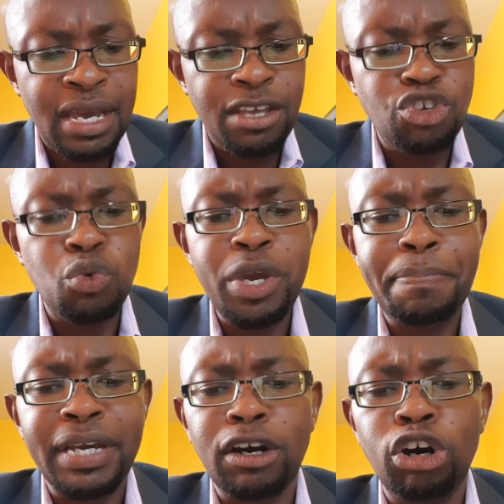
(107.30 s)
You
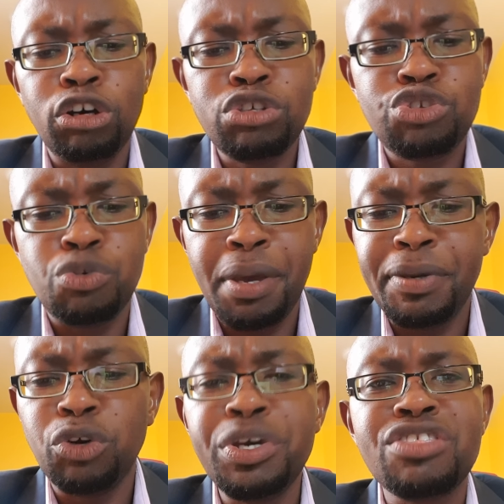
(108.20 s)
weep because you may
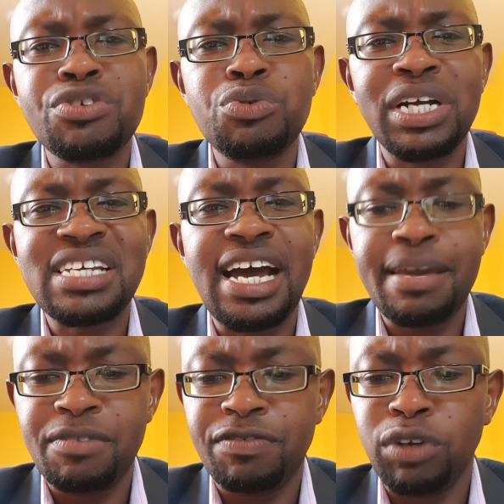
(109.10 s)
be going through a
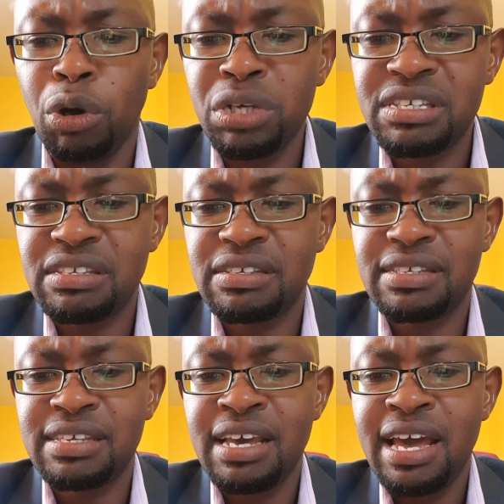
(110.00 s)
time of
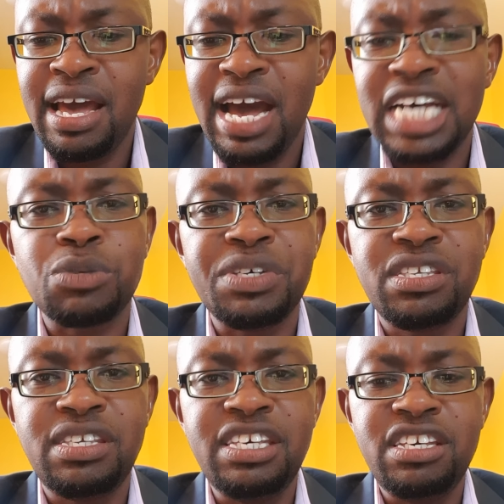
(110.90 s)
loss. As we
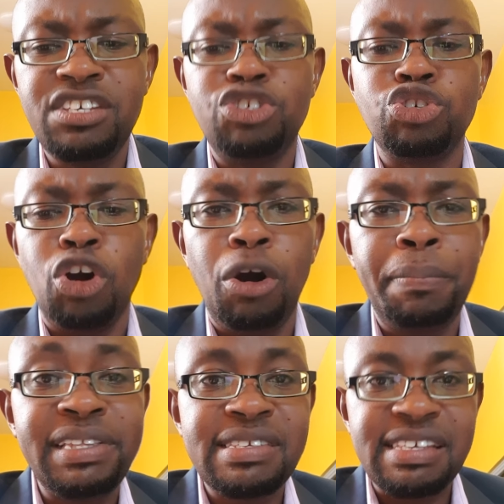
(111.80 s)
see
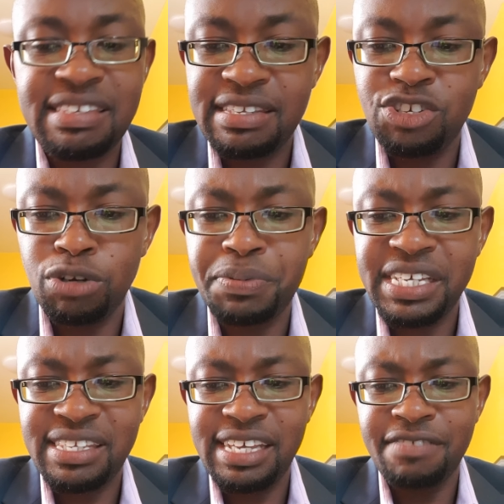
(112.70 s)
Job
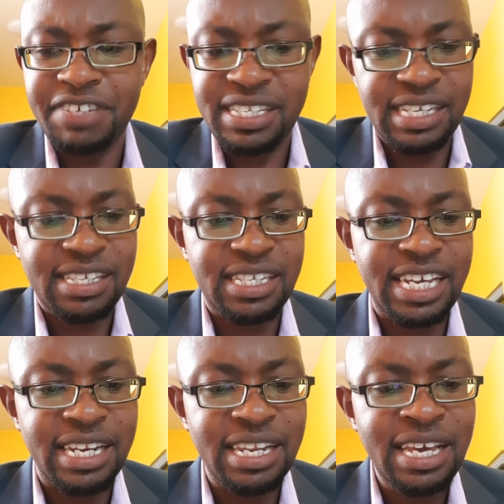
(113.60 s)
16 verse
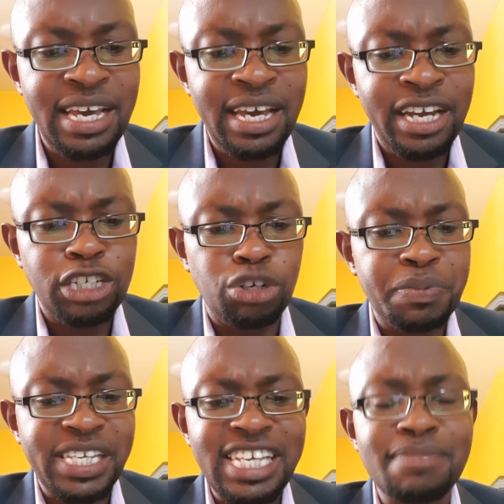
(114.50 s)
16, Job
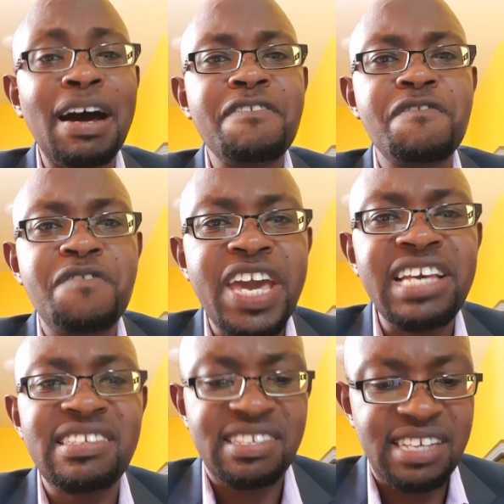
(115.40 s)
says, "My
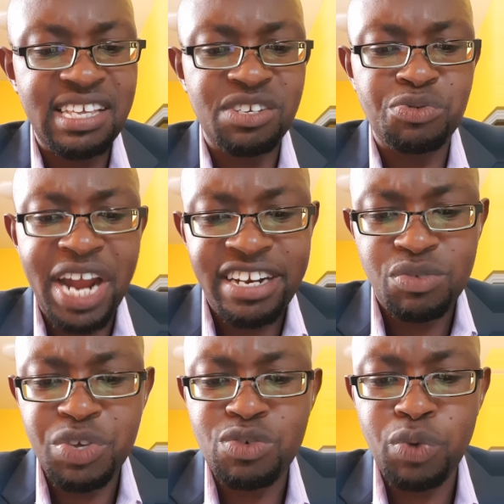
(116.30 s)
face is
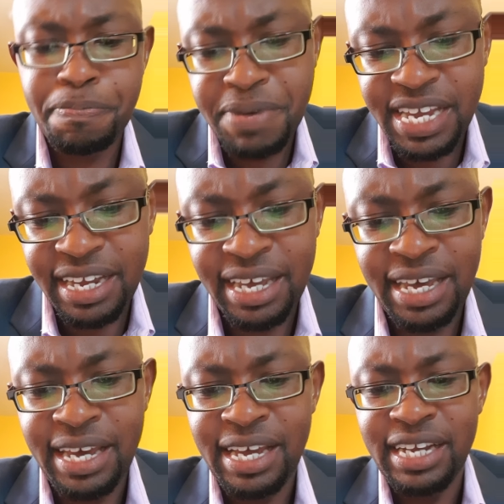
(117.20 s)
red with weeping.
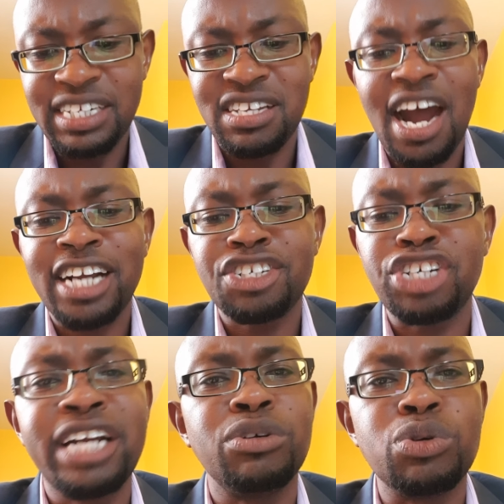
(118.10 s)
Dark
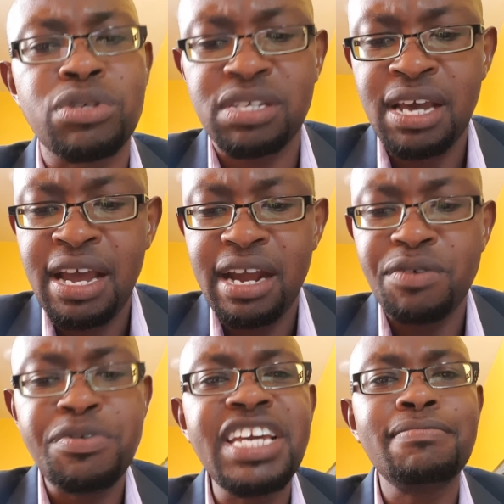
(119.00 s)
shadows
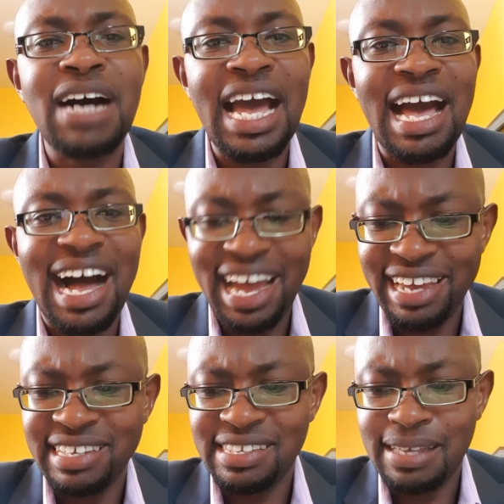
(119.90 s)
wring my
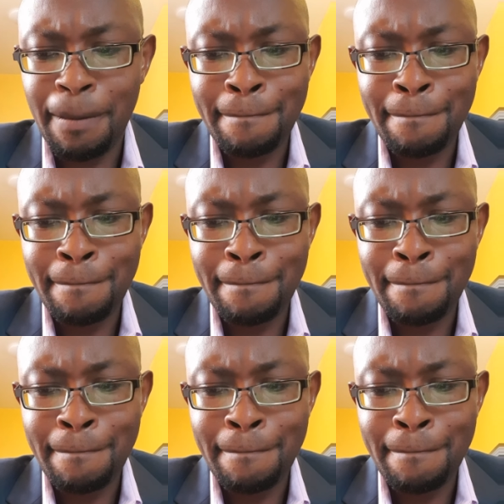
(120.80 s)
eyes."